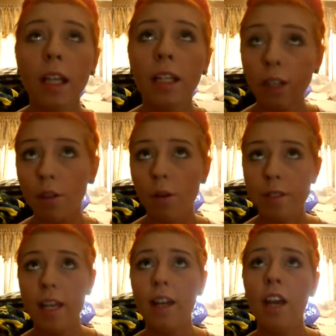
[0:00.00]
Needle
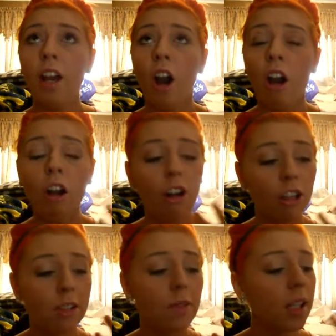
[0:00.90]
goes in. It
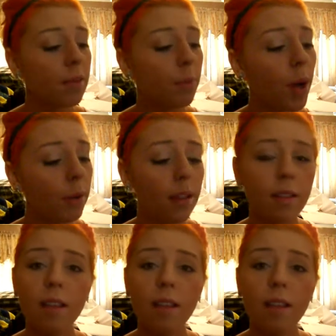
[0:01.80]
hurts. It was like probably